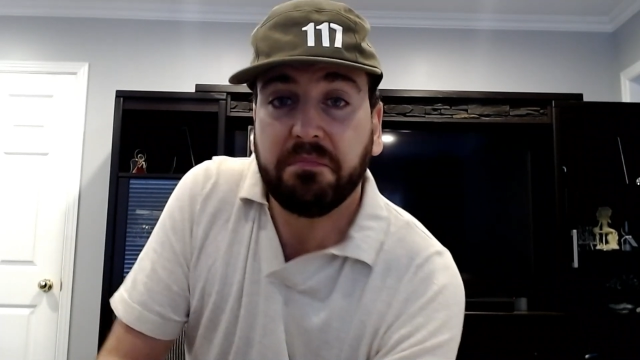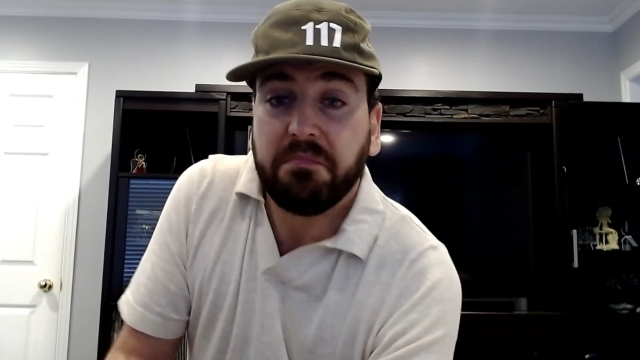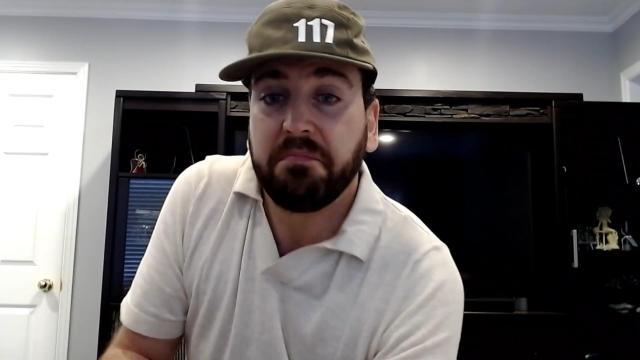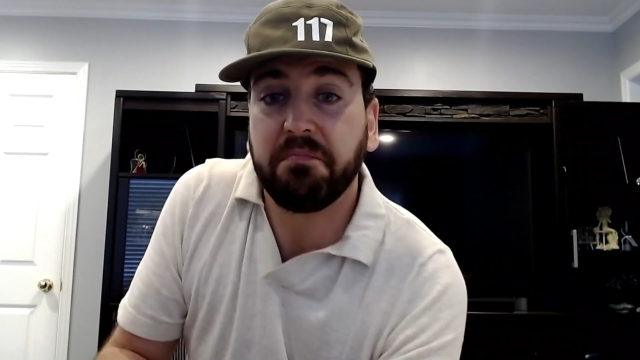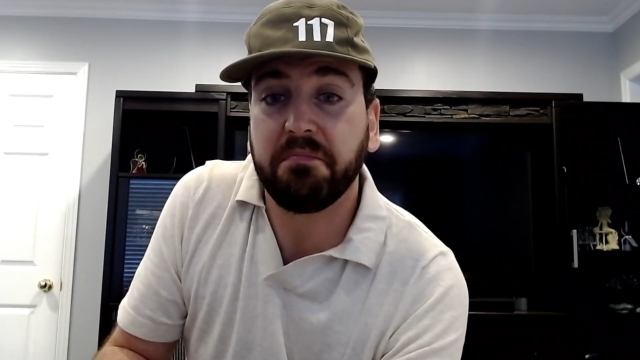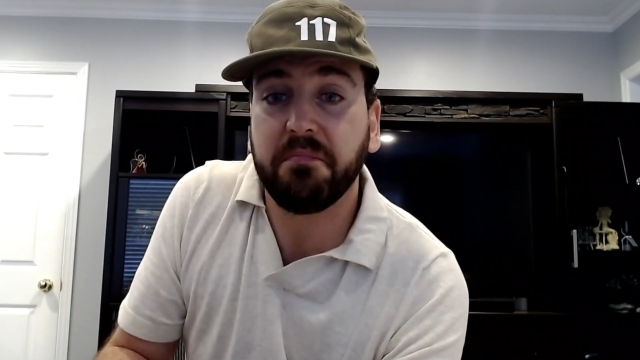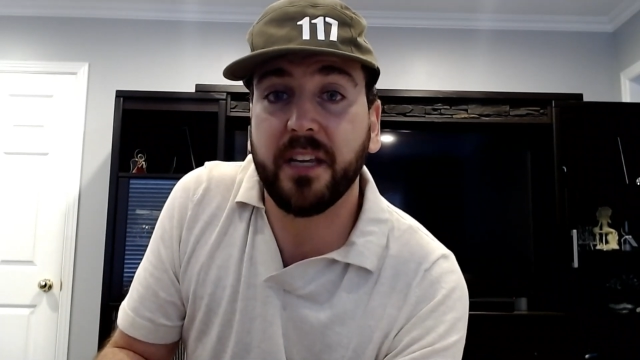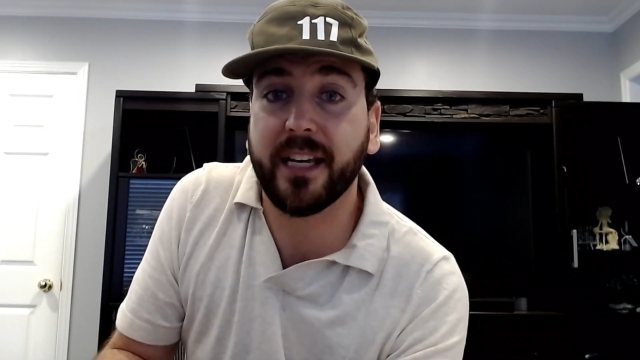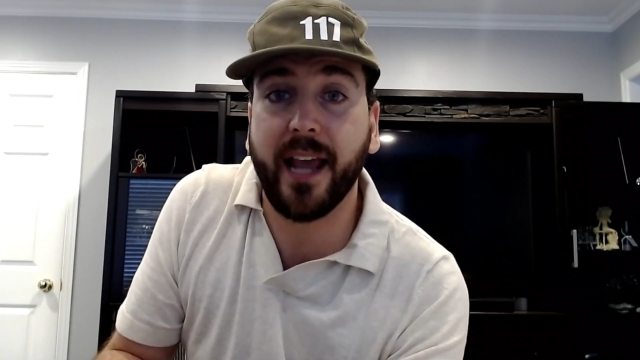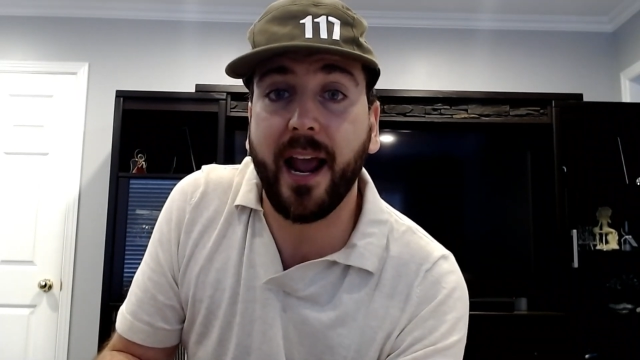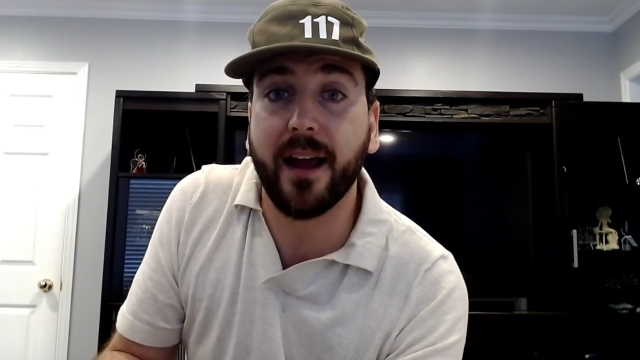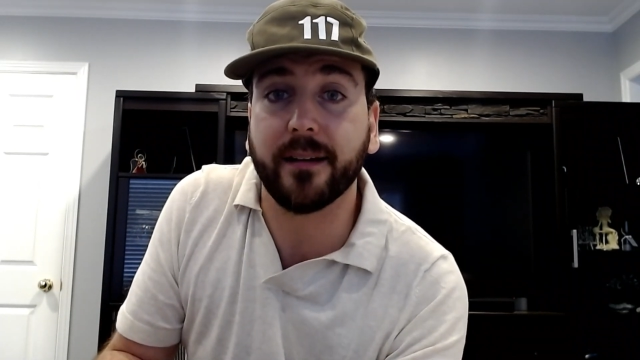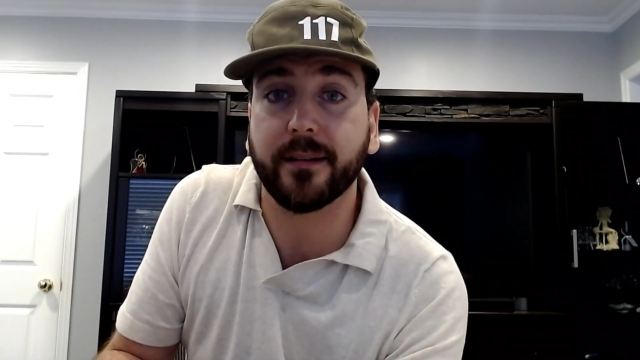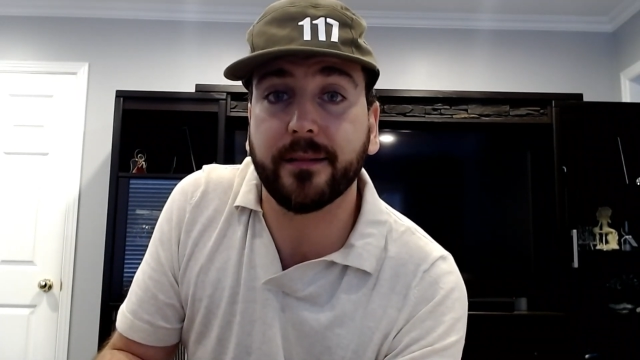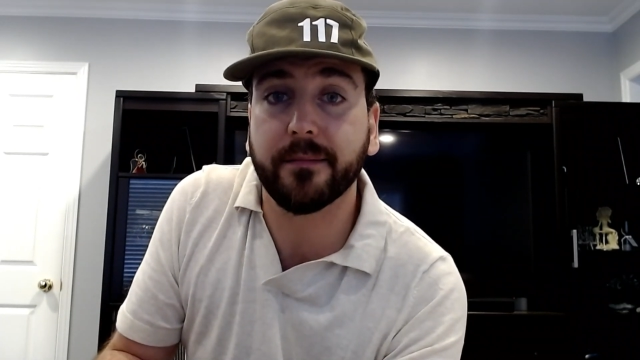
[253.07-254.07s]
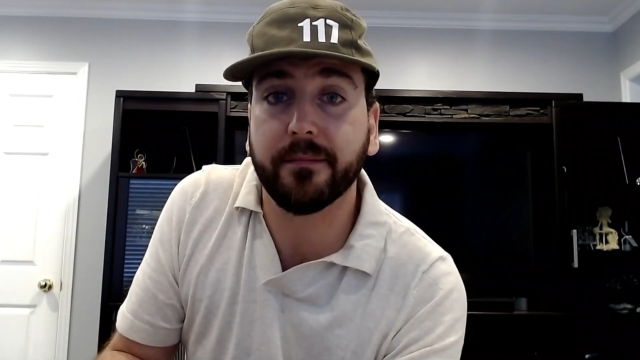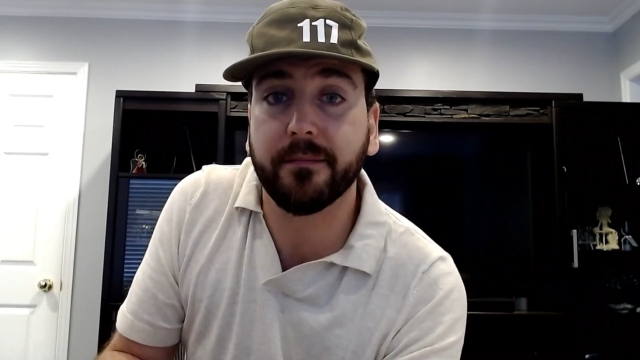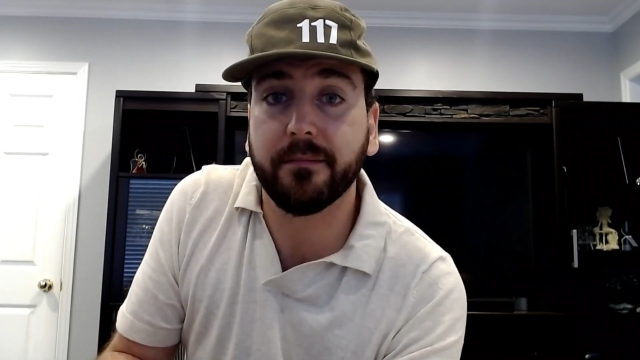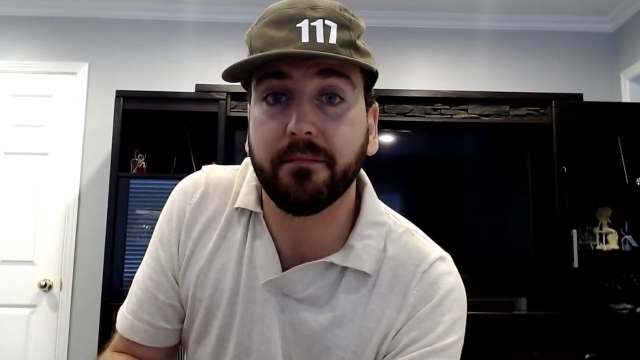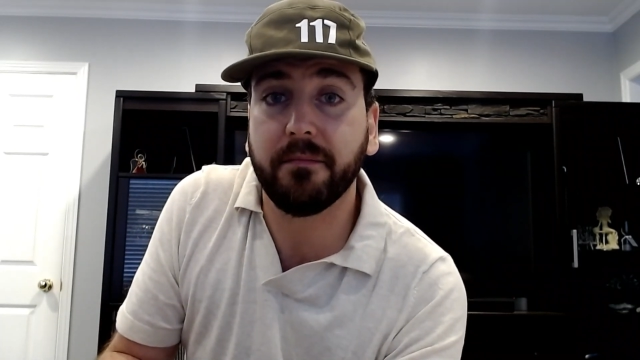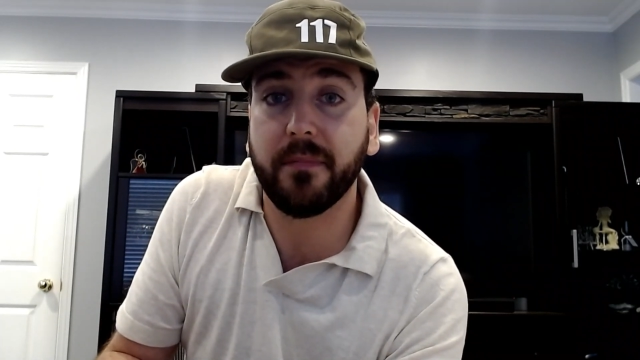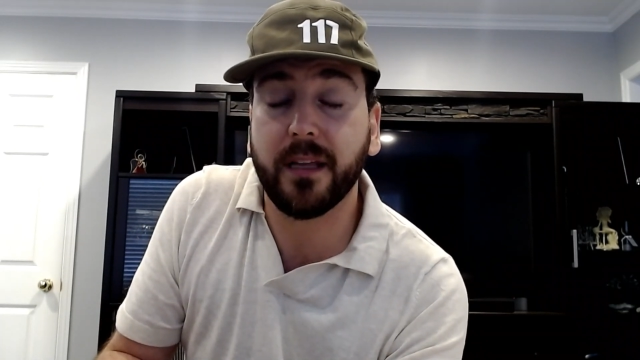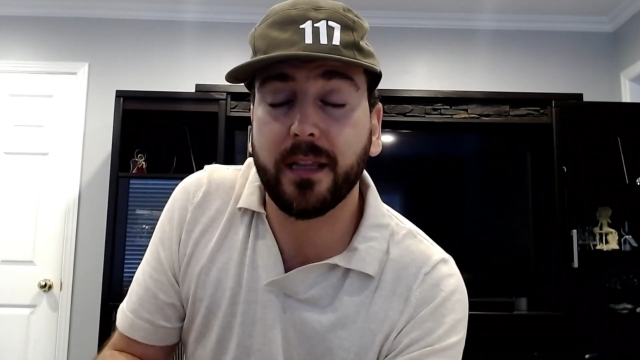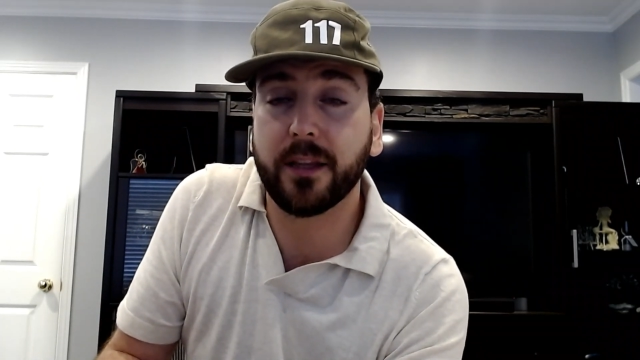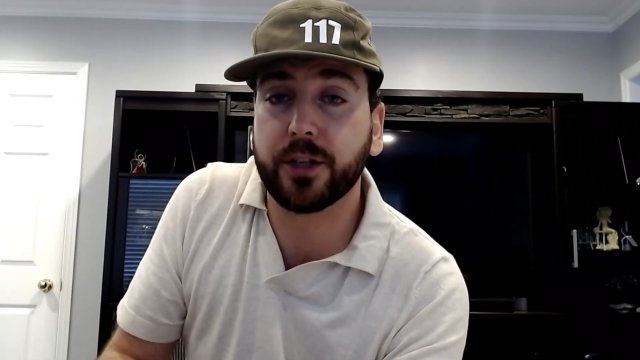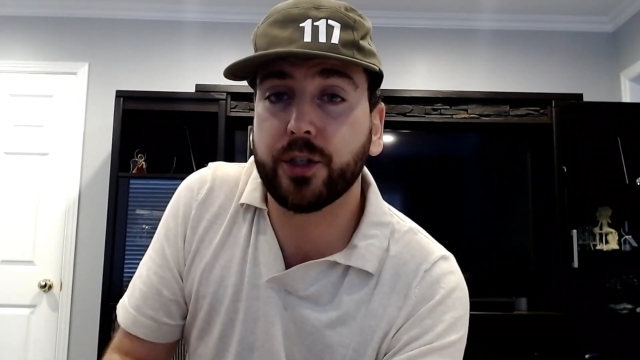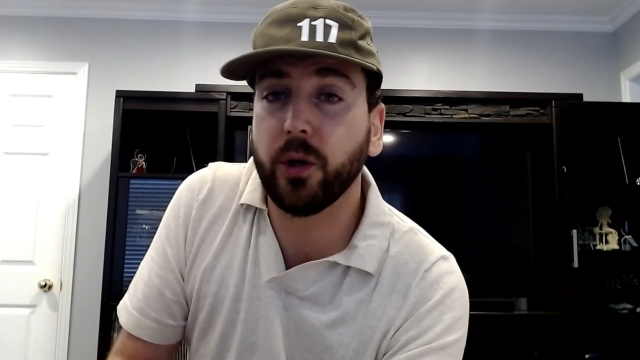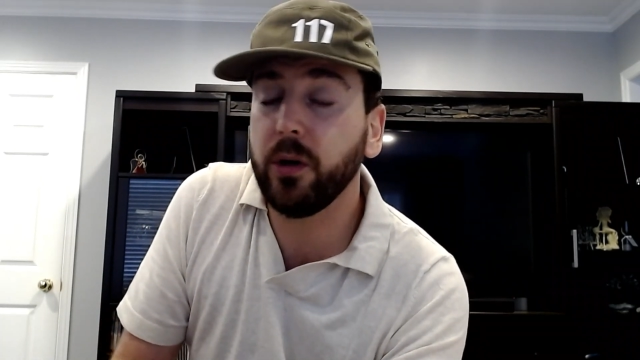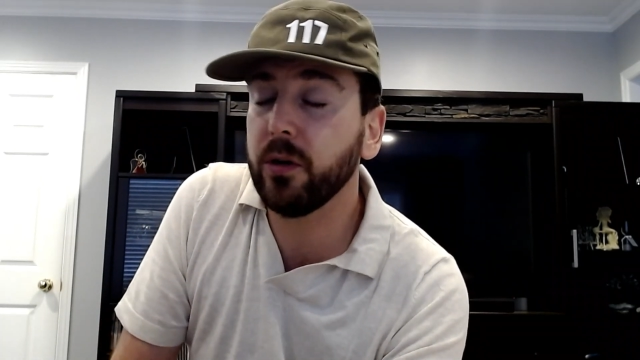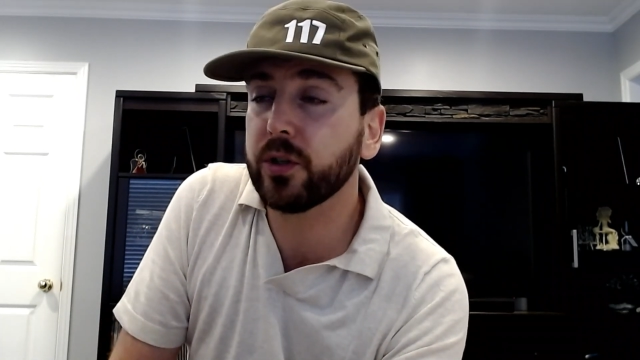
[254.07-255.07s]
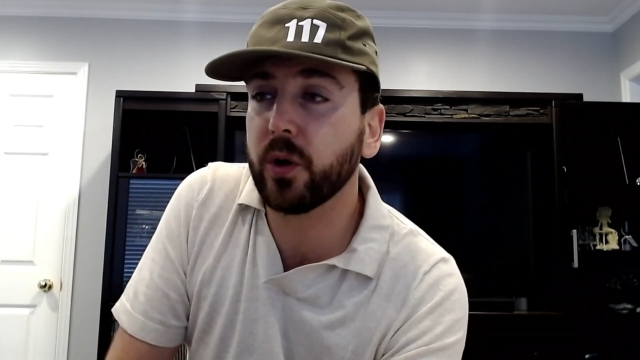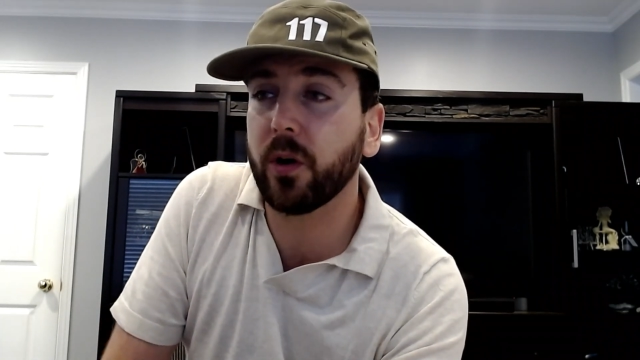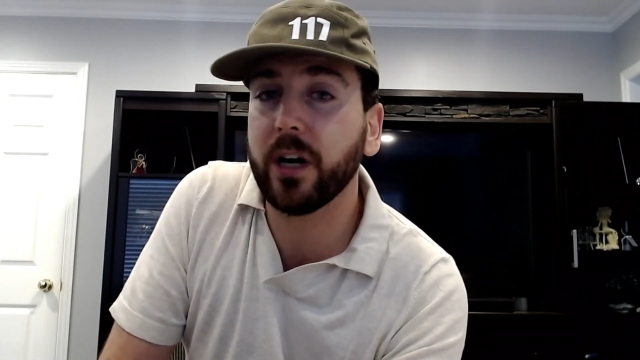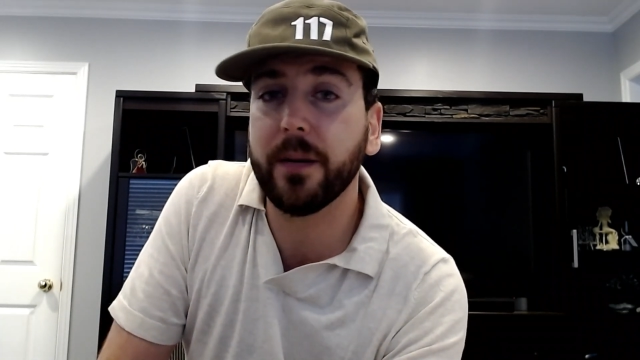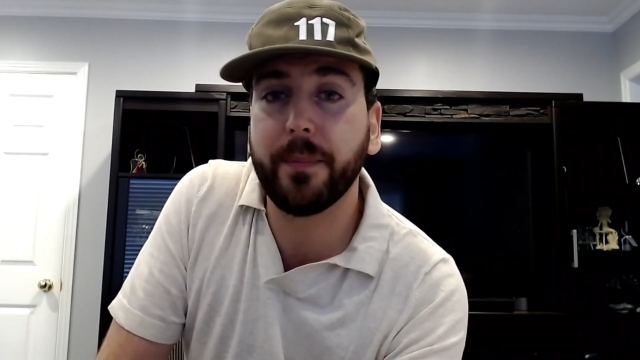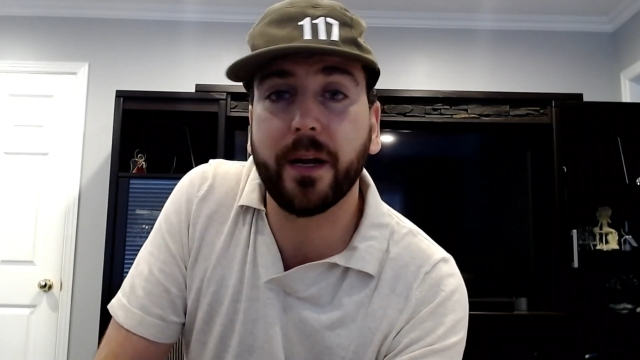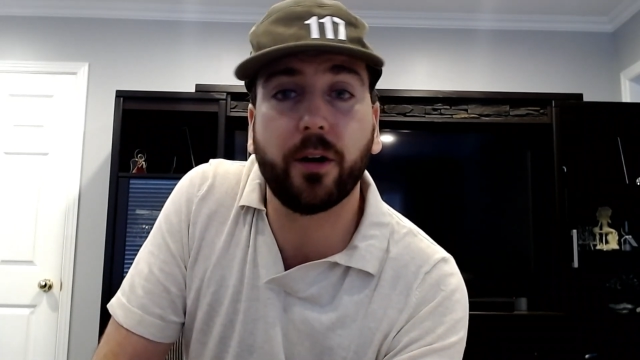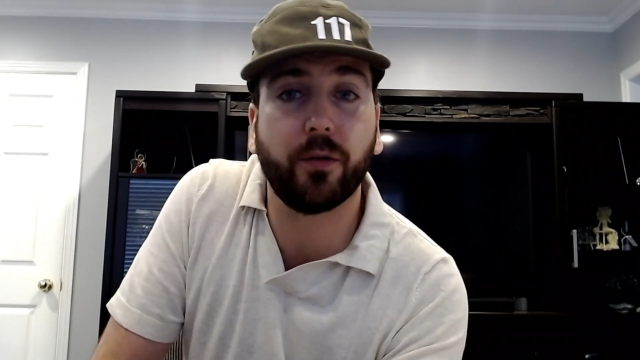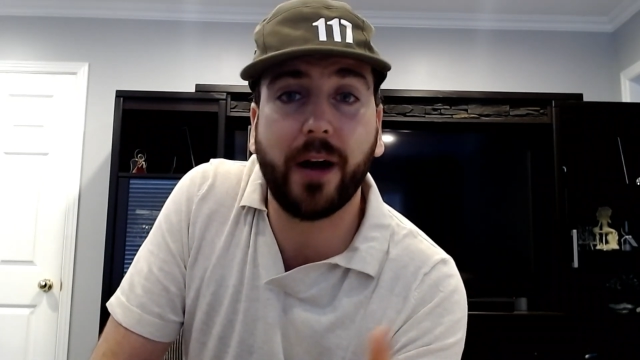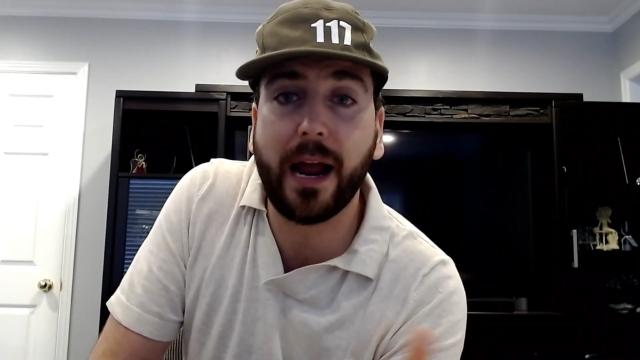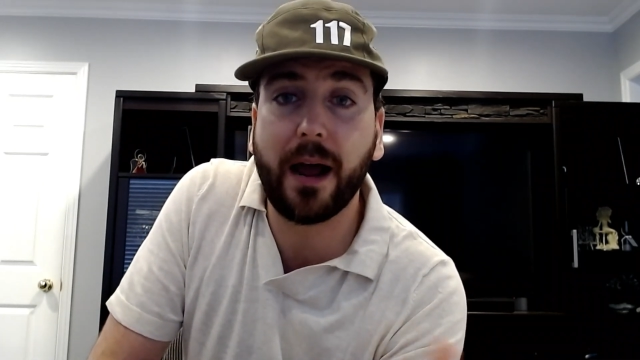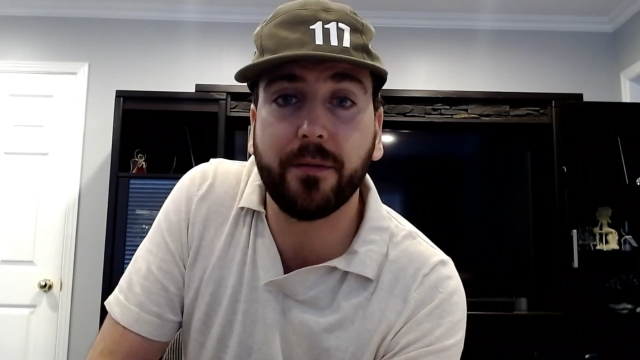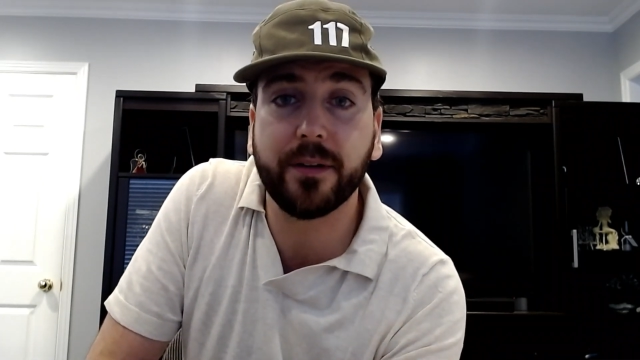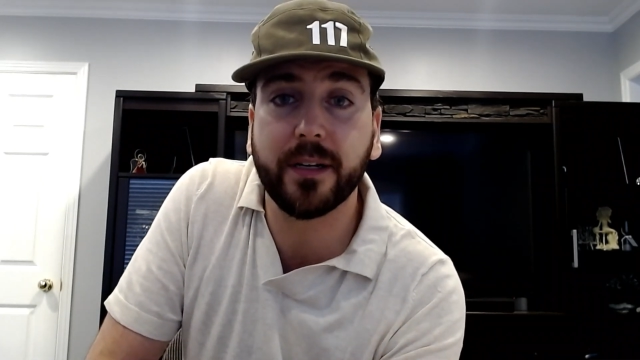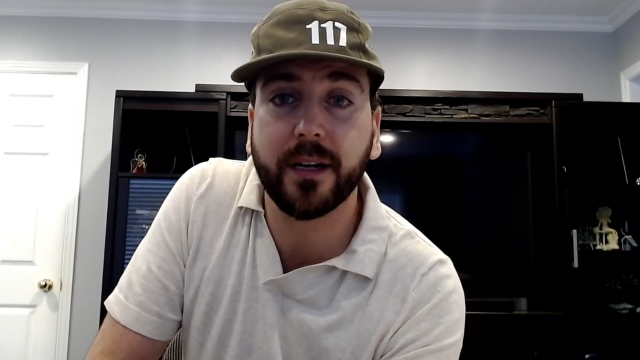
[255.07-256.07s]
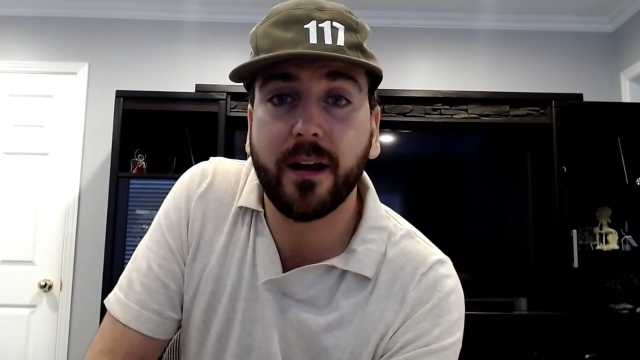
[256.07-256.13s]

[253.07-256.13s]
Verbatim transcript: You can't. The studio's already been around